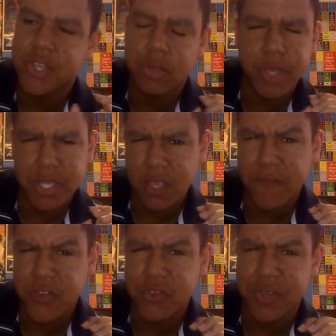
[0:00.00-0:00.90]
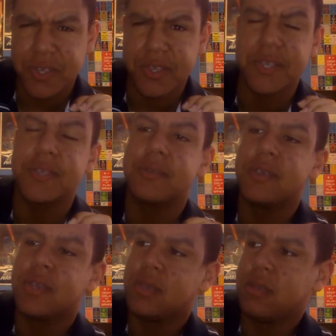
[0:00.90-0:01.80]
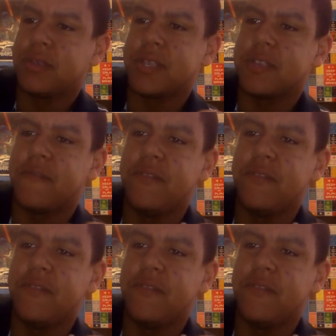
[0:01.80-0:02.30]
going to be a tough choice, this is, because there's a